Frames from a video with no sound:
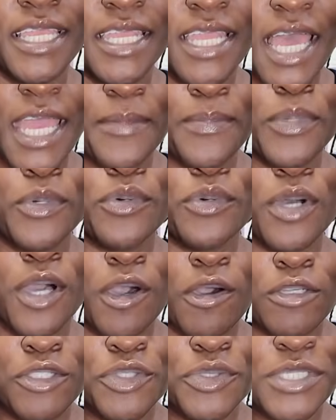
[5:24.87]
Lipo
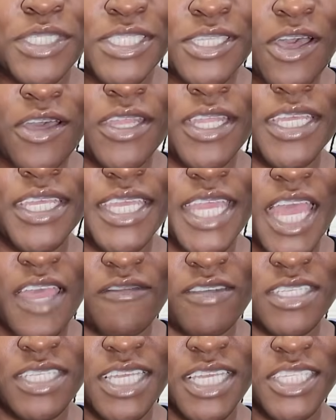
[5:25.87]
Ultrasonic
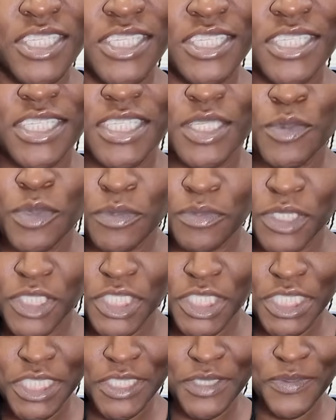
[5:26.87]
Cavitation Slimming
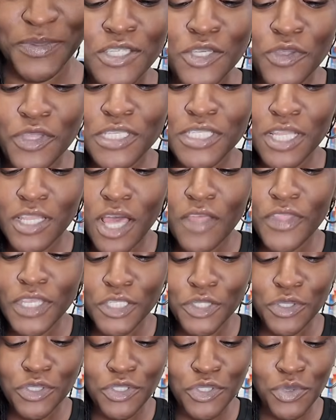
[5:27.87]
Machine. So there's a lot that
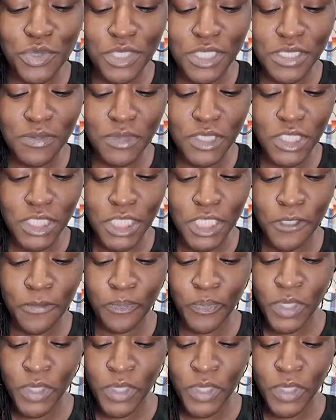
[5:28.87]
you can do with this machine.